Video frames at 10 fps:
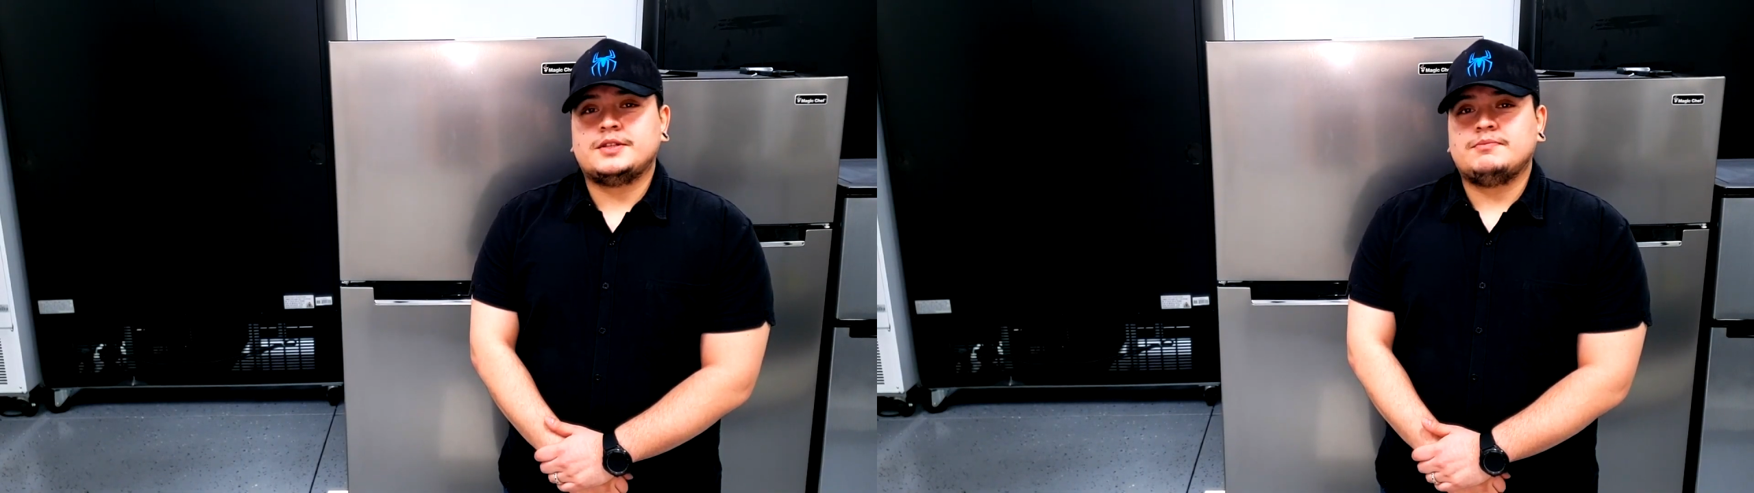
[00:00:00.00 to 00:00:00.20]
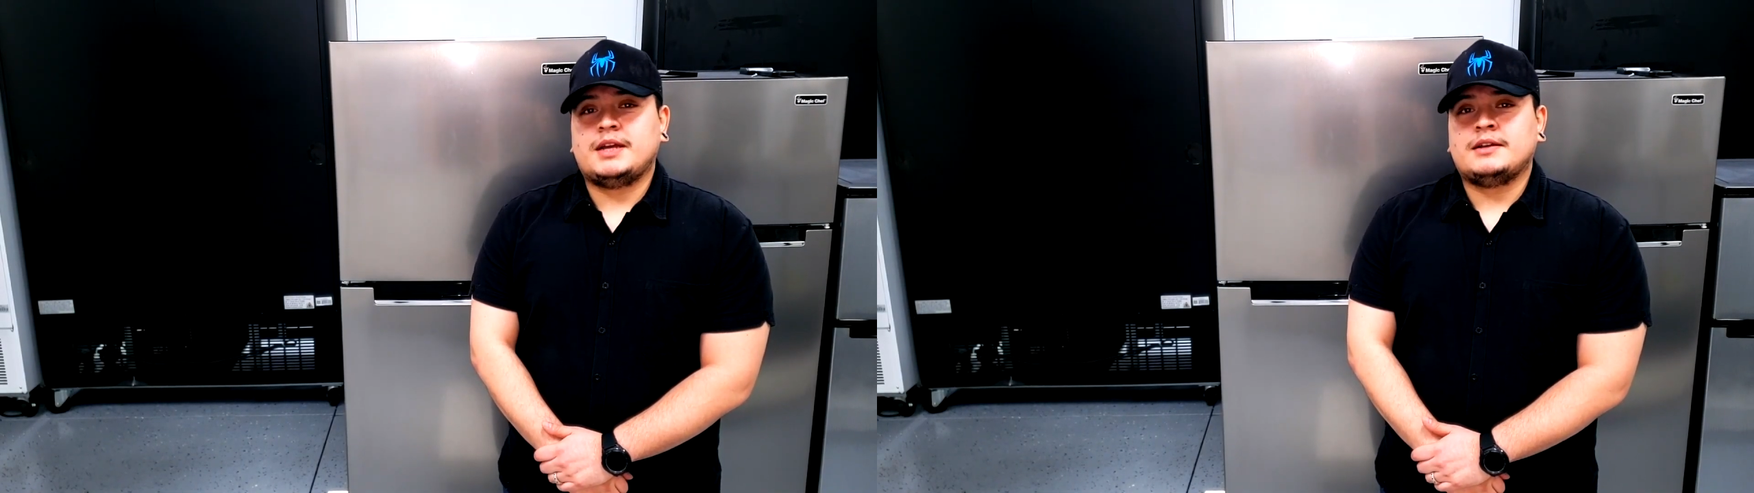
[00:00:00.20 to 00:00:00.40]

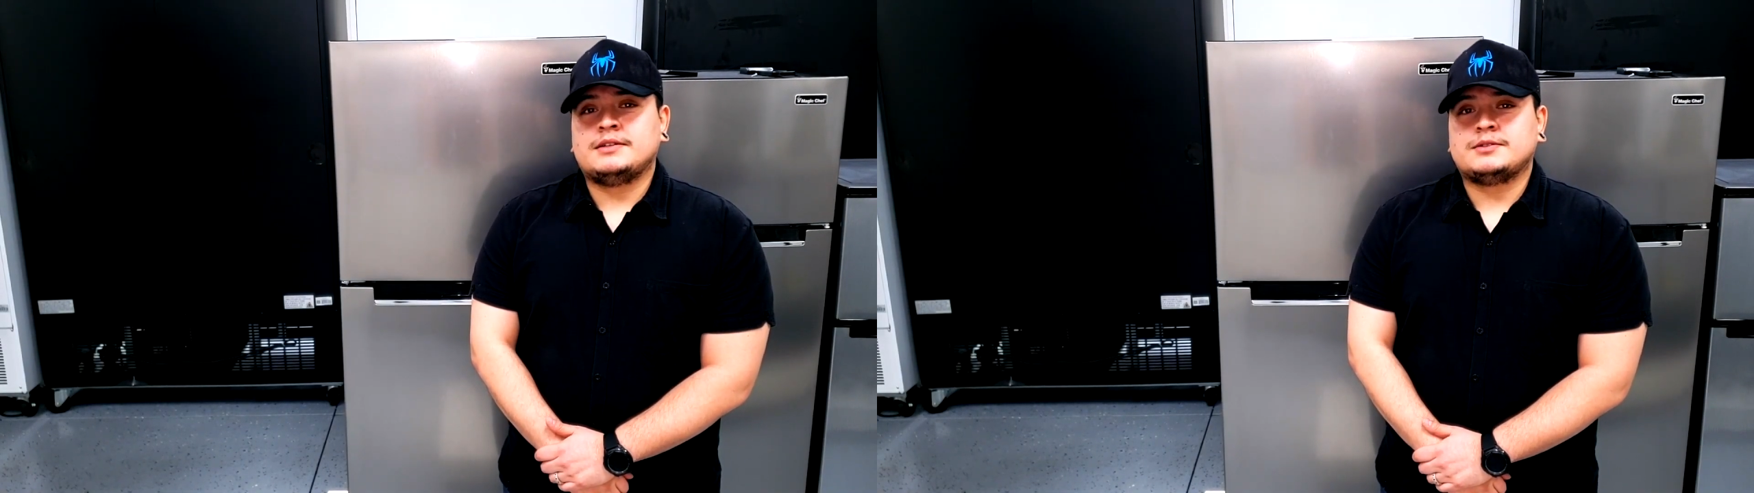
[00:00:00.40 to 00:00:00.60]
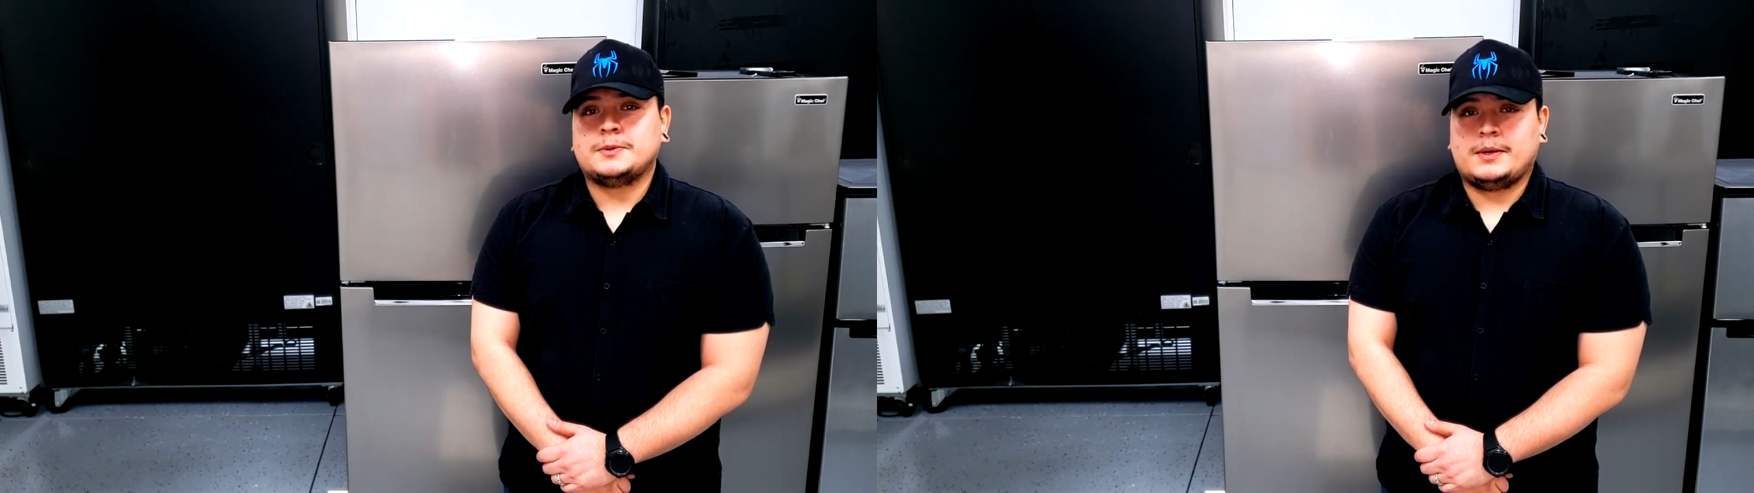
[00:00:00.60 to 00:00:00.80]
the
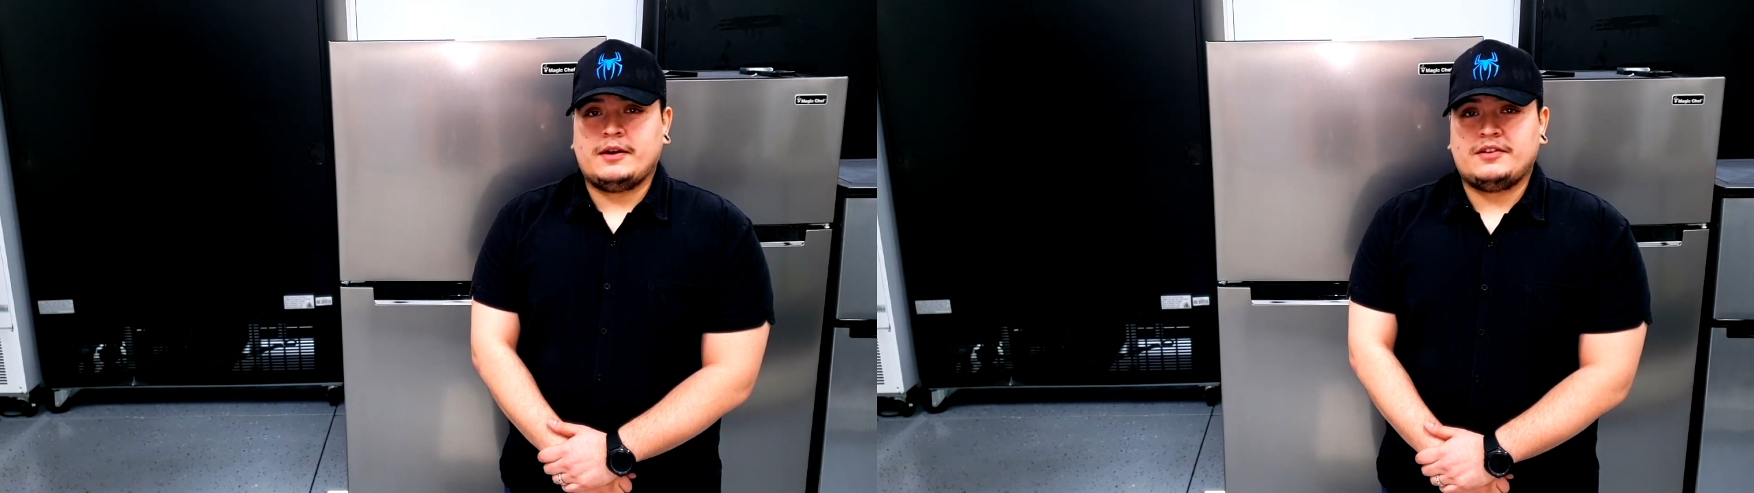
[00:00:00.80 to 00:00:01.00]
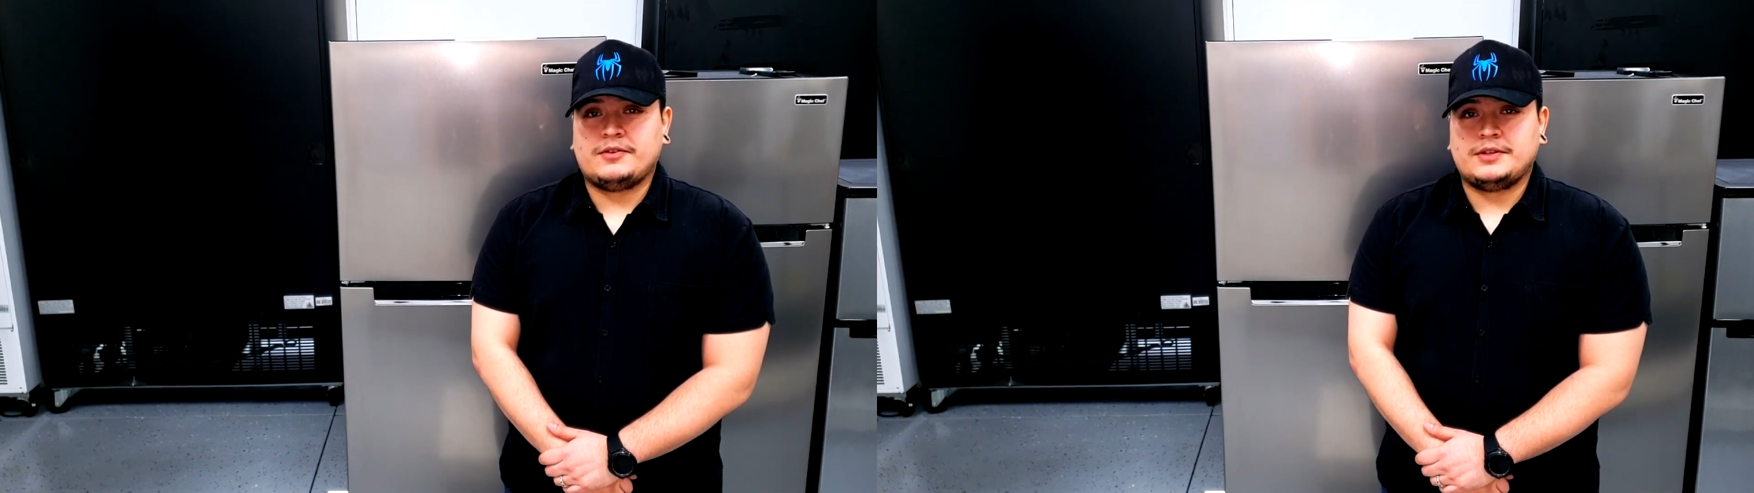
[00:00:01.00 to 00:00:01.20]
maintenance
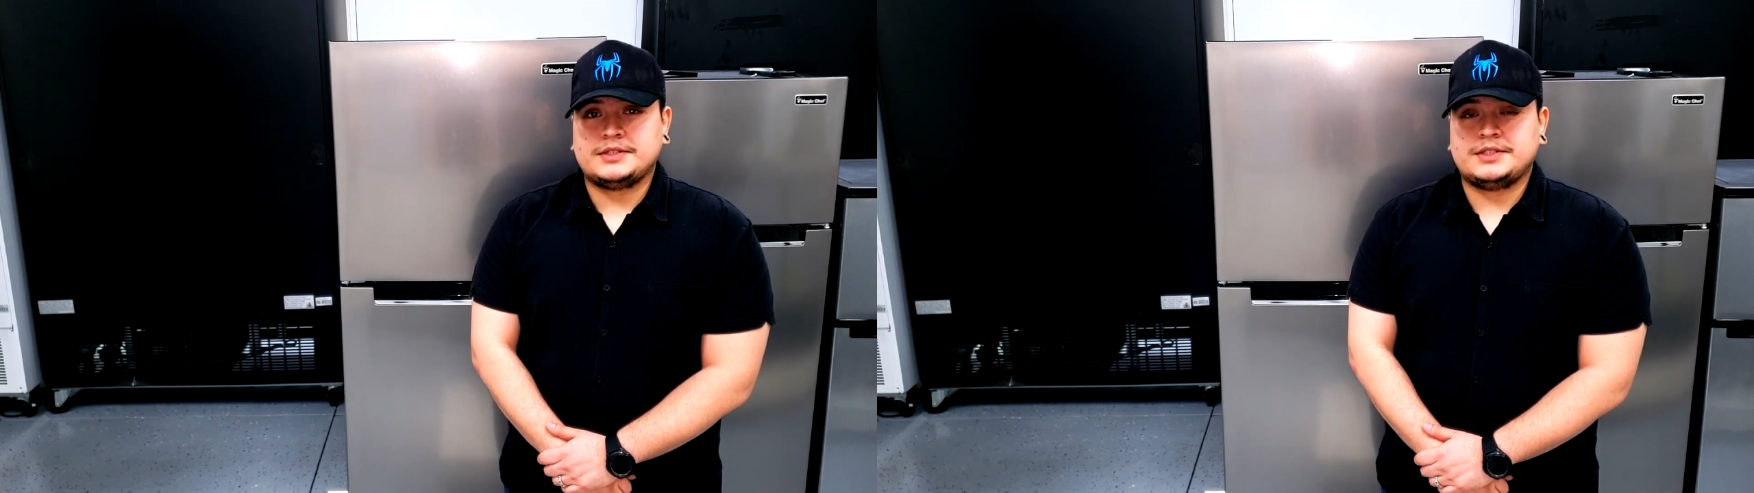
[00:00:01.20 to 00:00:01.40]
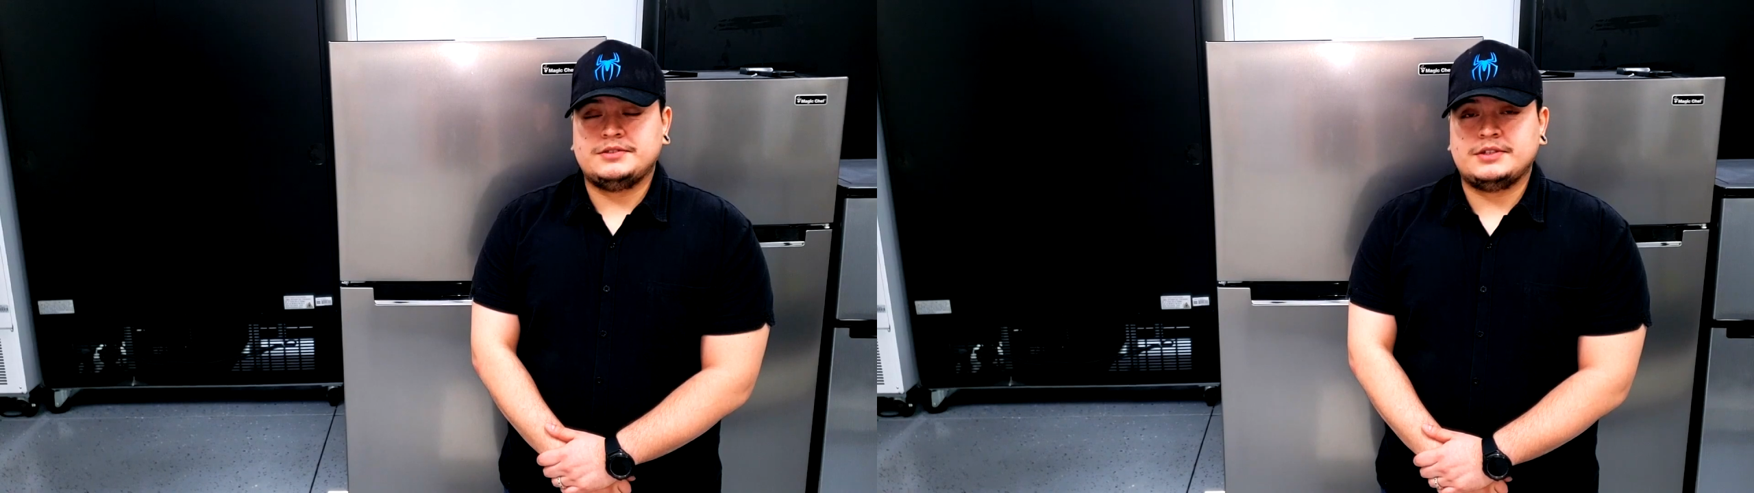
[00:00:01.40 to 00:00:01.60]
required for
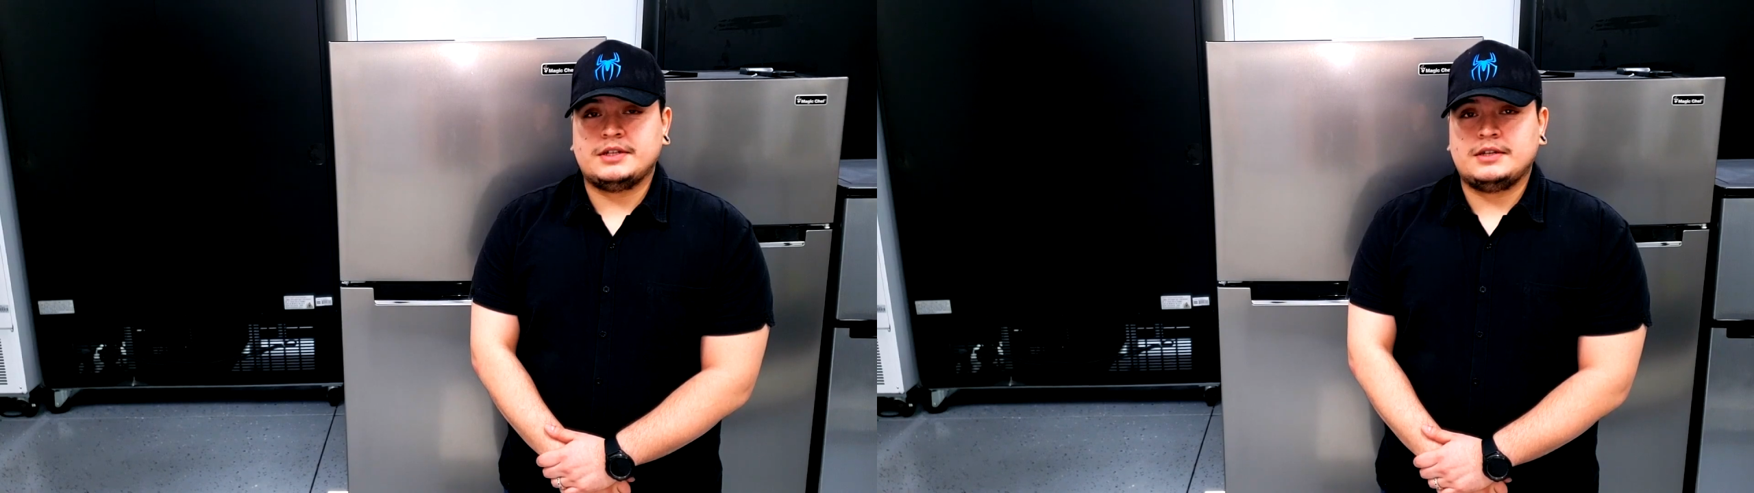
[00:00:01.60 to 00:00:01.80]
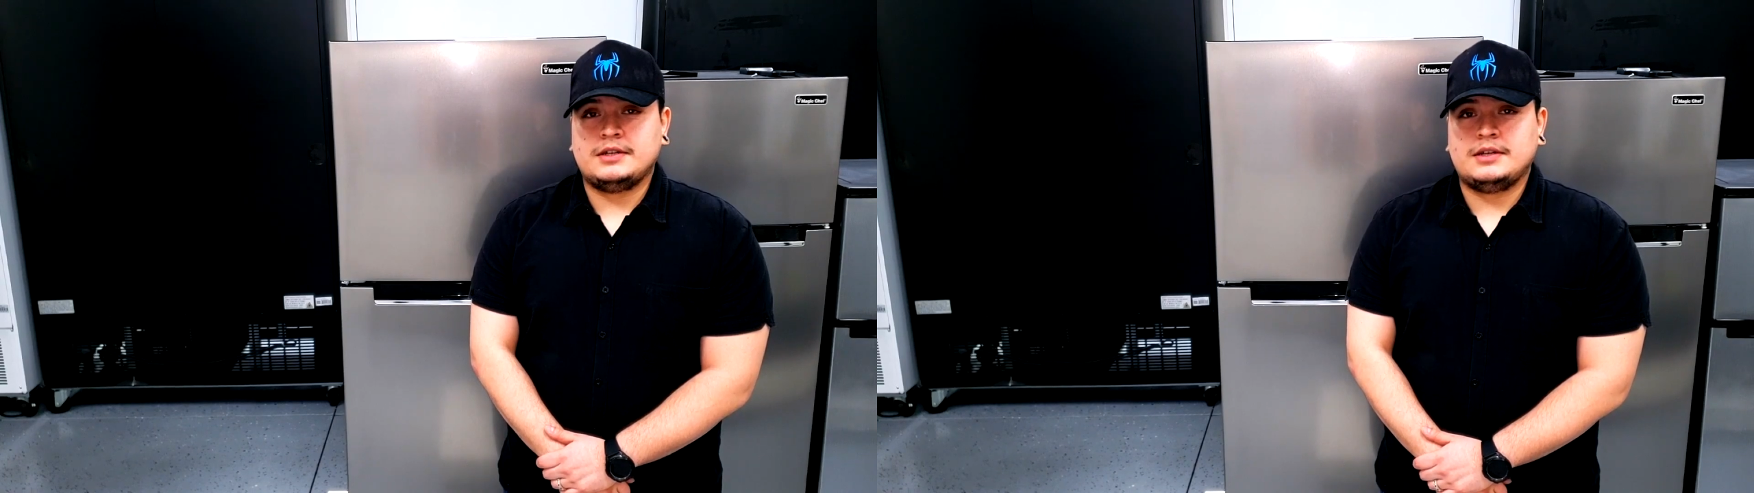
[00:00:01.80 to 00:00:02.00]
this unit